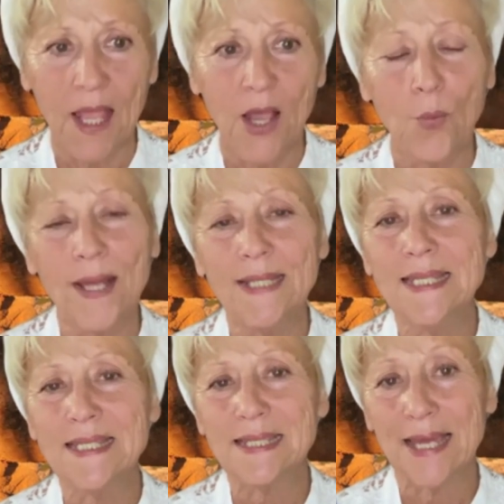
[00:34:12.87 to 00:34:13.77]
When
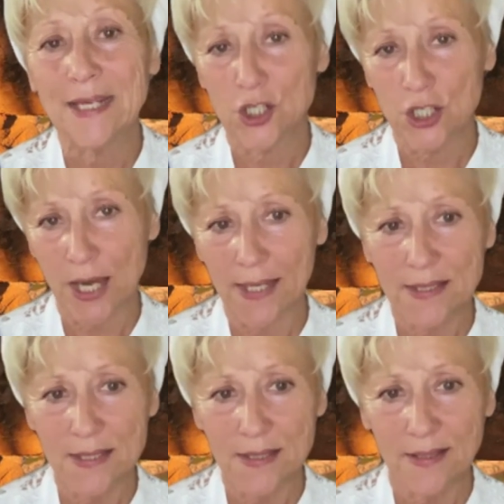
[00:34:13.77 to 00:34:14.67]
this light
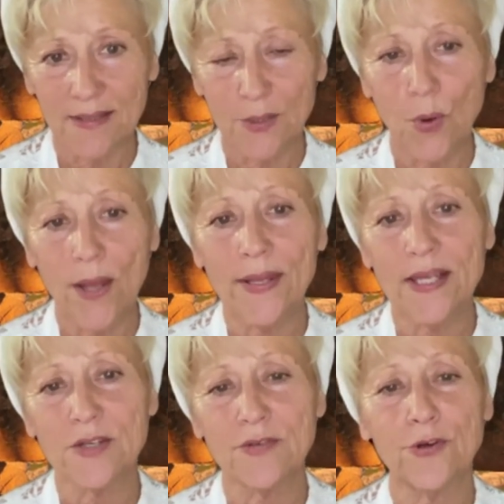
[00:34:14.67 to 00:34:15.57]
shines, the
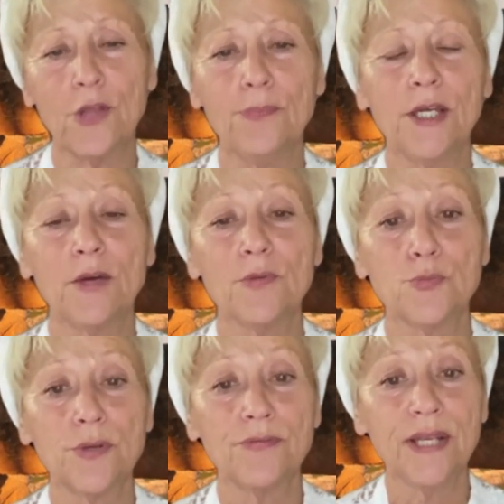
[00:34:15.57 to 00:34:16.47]
oneness of God becomes
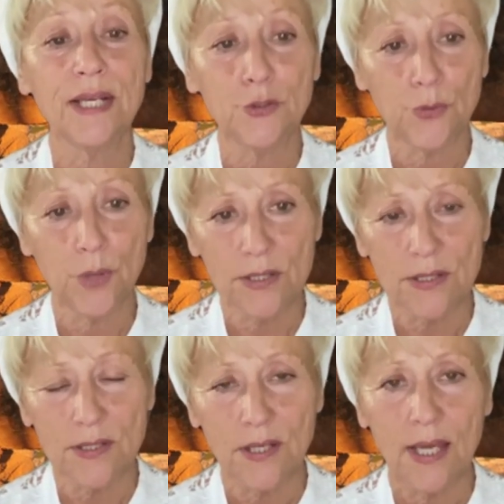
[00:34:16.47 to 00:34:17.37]
revealed to
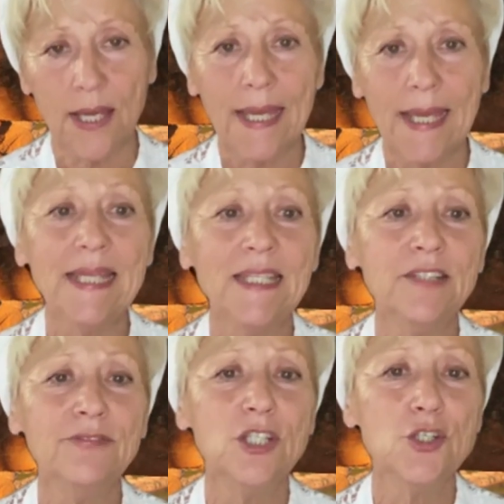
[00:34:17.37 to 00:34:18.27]
us
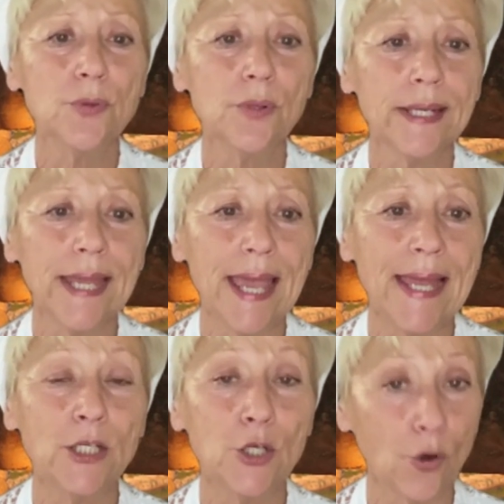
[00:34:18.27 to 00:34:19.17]
individually
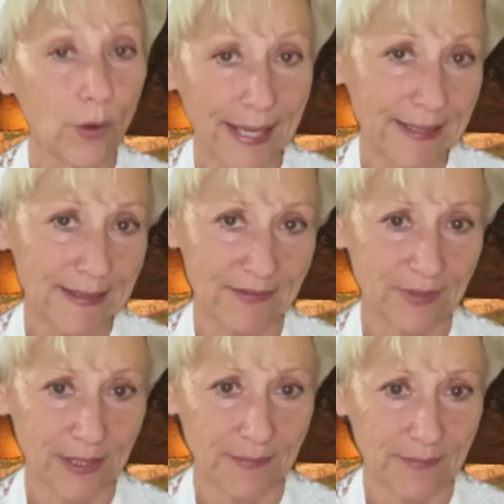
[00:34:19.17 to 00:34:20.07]
and
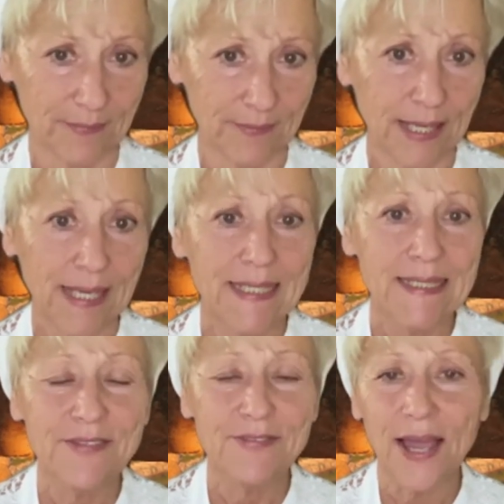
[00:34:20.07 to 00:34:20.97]
collectively.
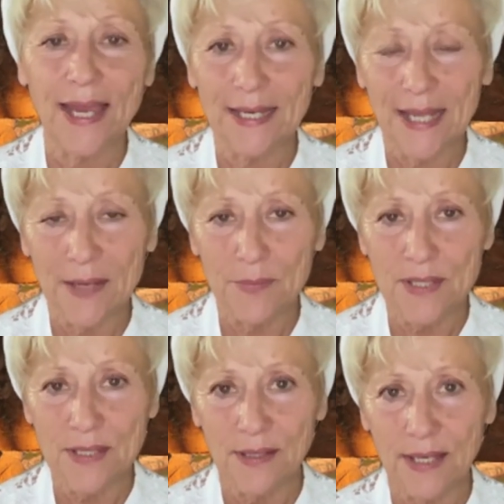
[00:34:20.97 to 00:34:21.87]
Divine names
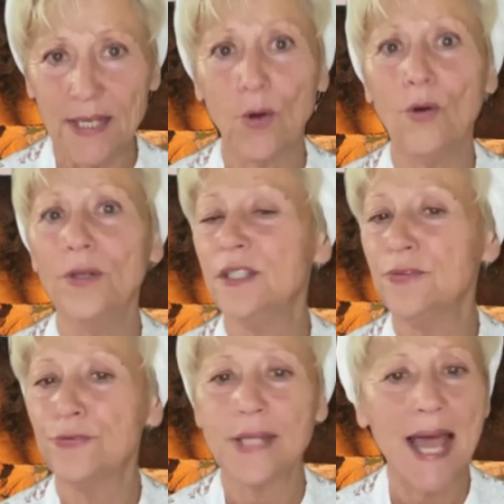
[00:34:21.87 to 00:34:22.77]
and all the
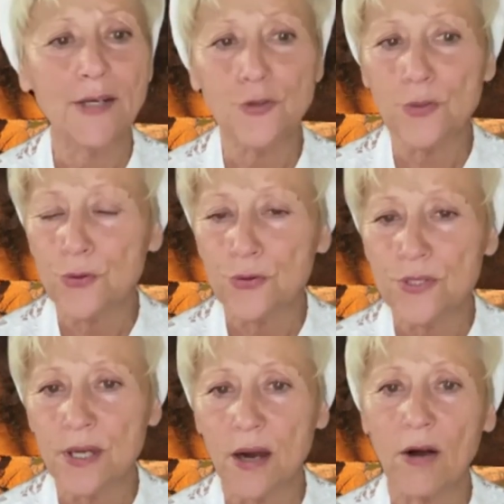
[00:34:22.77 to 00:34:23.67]
different
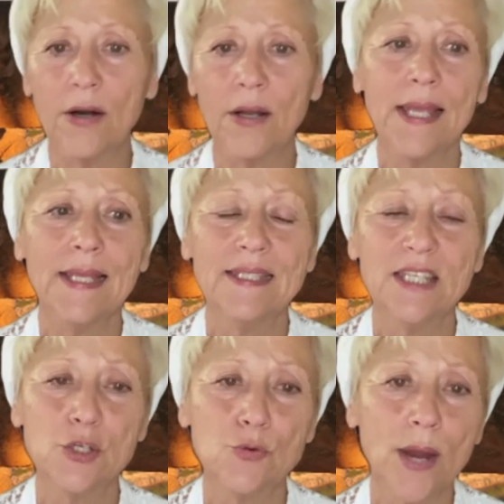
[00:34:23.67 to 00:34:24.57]
attributes
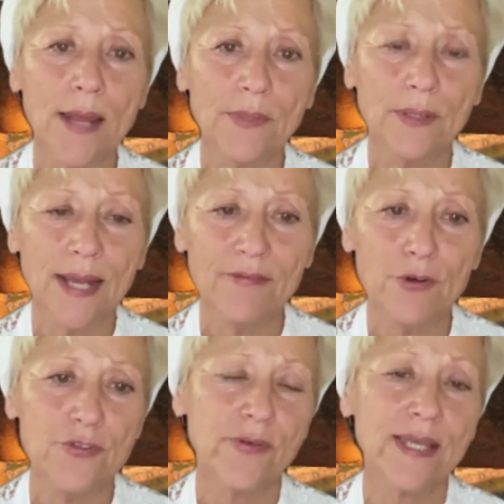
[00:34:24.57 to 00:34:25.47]
describe the
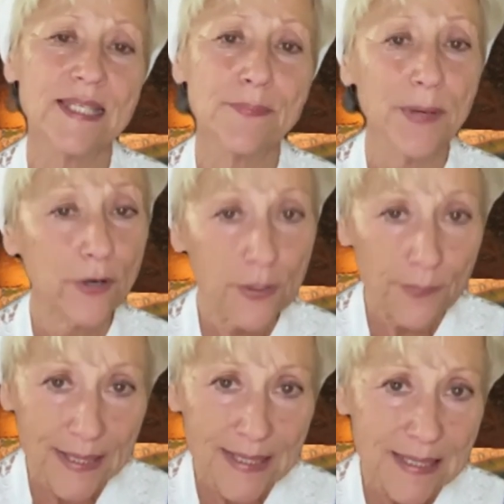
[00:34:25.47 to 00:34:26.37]
levels of
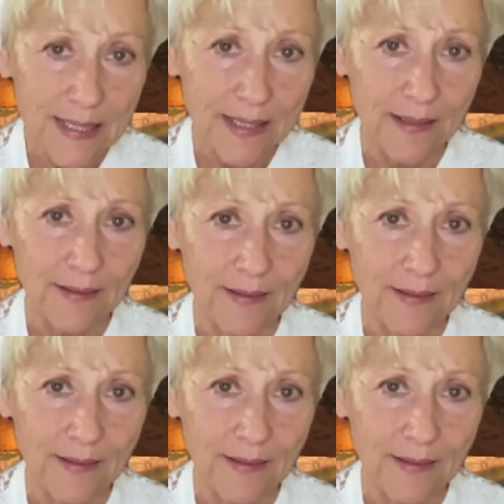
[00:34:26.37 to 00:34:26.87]
experiencing